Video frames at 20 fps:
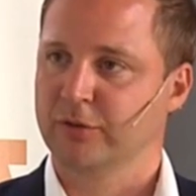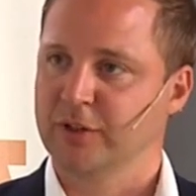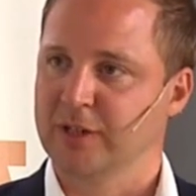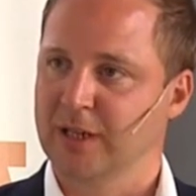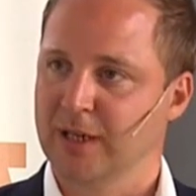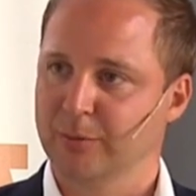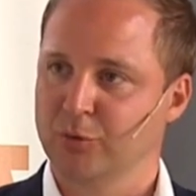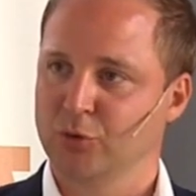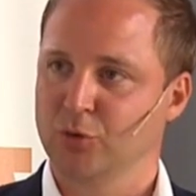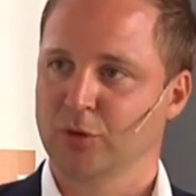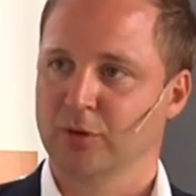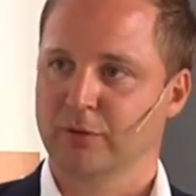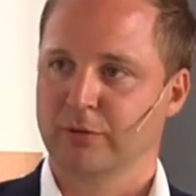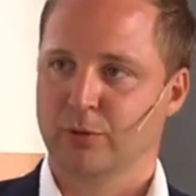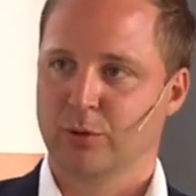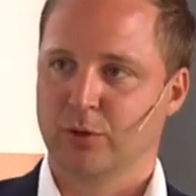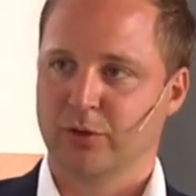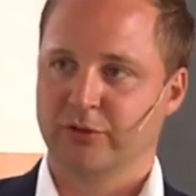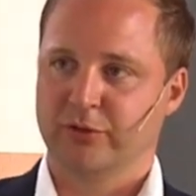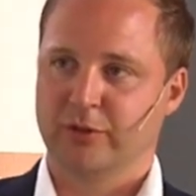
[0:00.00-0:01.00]
for them to
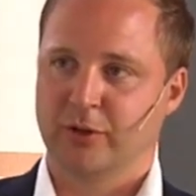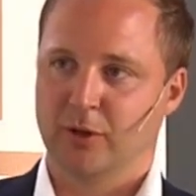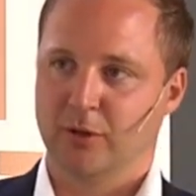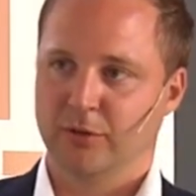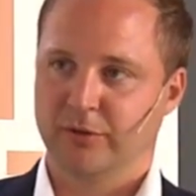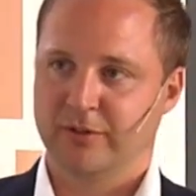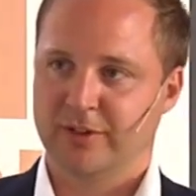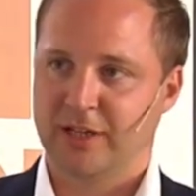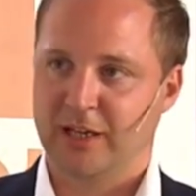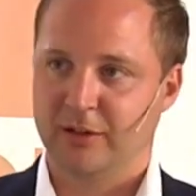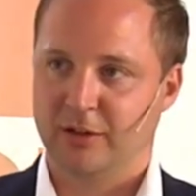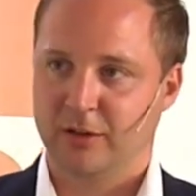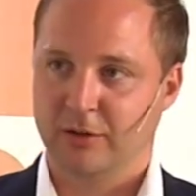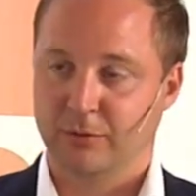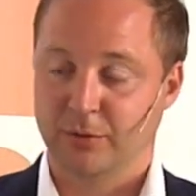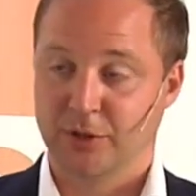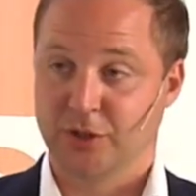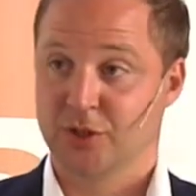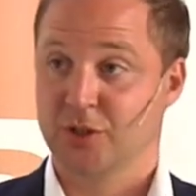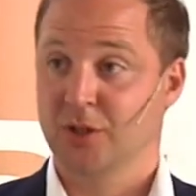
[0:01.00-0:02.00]
enforce their own
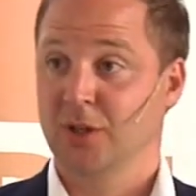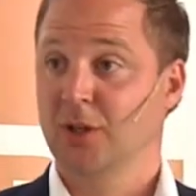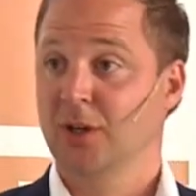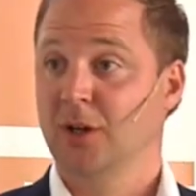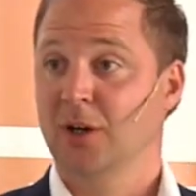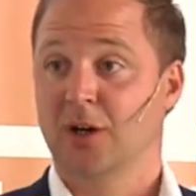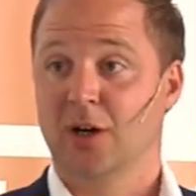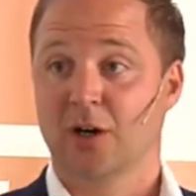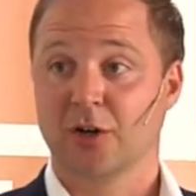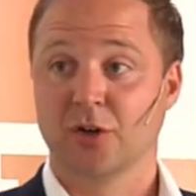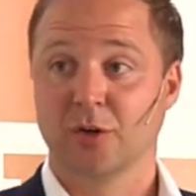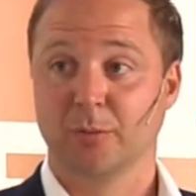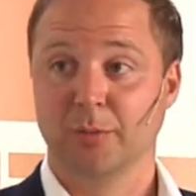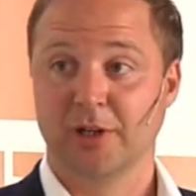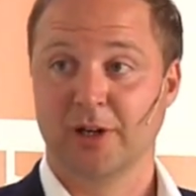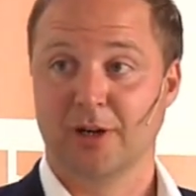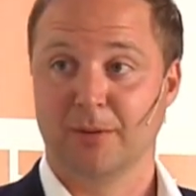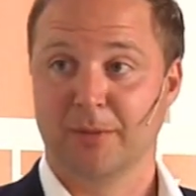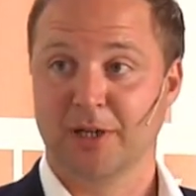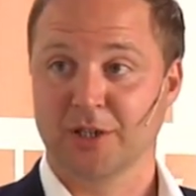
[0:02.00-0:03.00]
standards, which
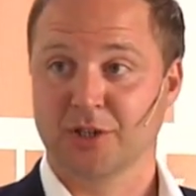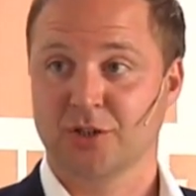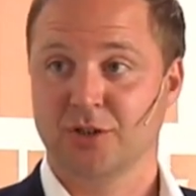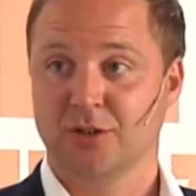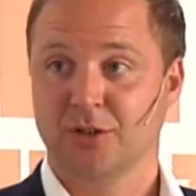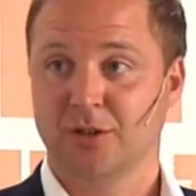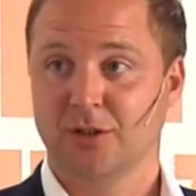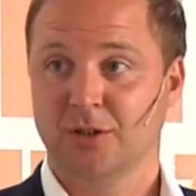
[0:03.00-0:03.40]
arguably are much